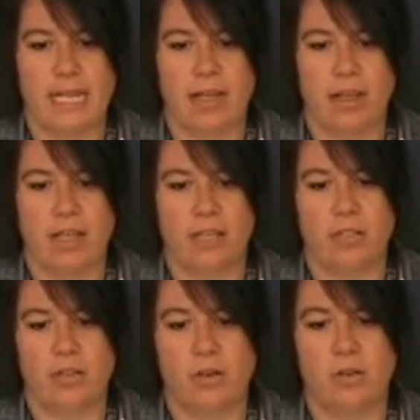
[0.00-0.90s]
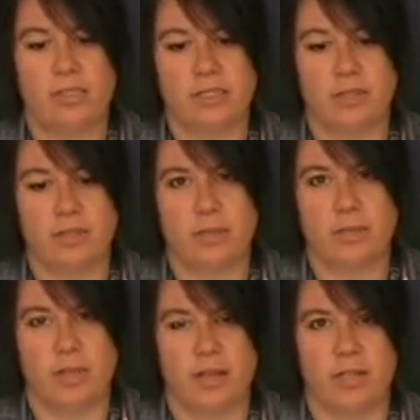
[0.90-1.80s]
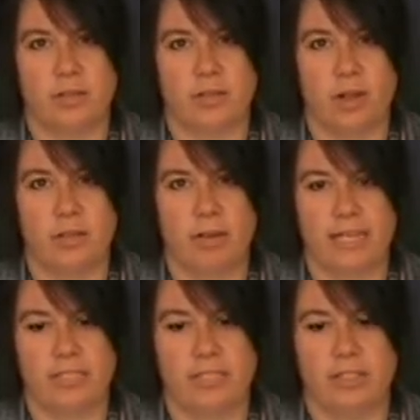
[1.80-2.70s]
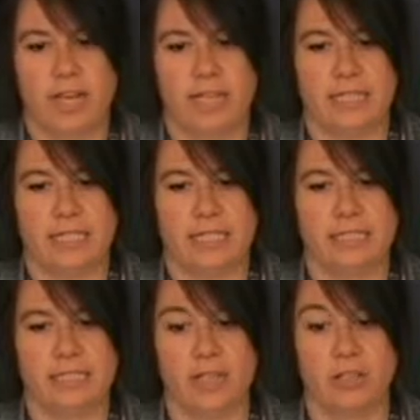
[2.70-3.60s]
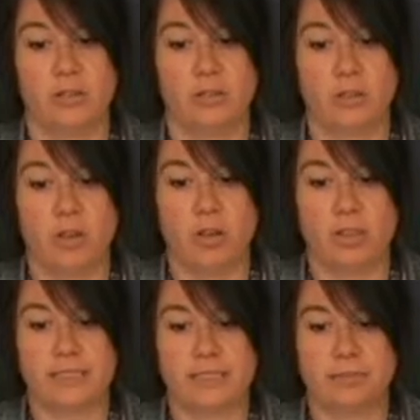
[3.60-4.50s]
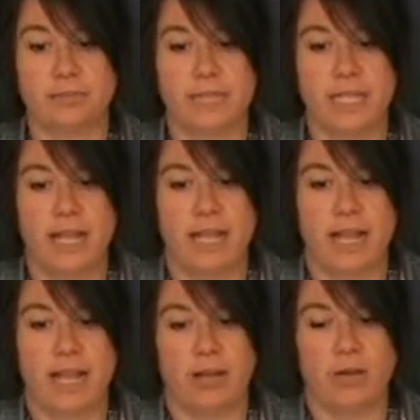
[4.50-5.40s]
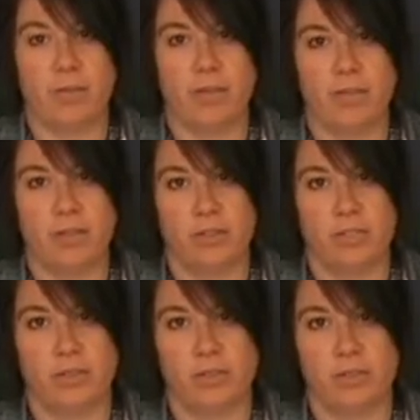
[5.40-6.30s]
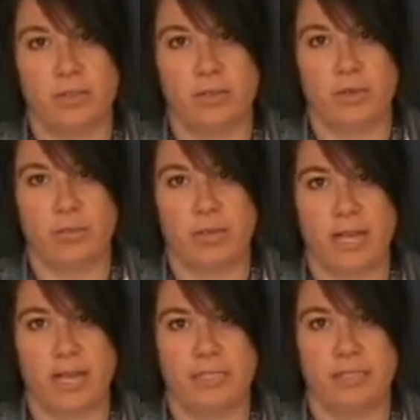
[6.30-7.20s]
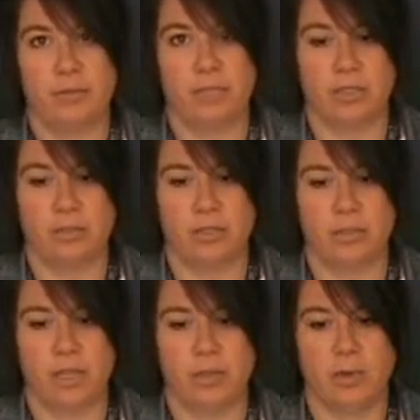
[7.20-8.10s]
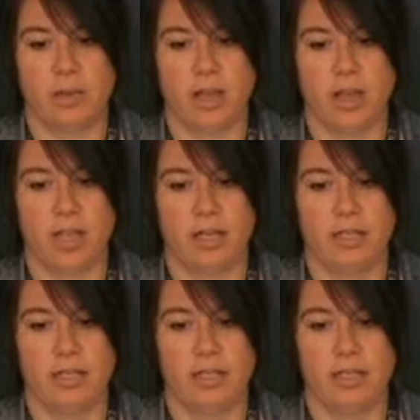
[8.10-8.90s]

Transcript: I also use my iGoogle homepage to access Google Docs and all my photos, which are on Picasa, which I also keep online.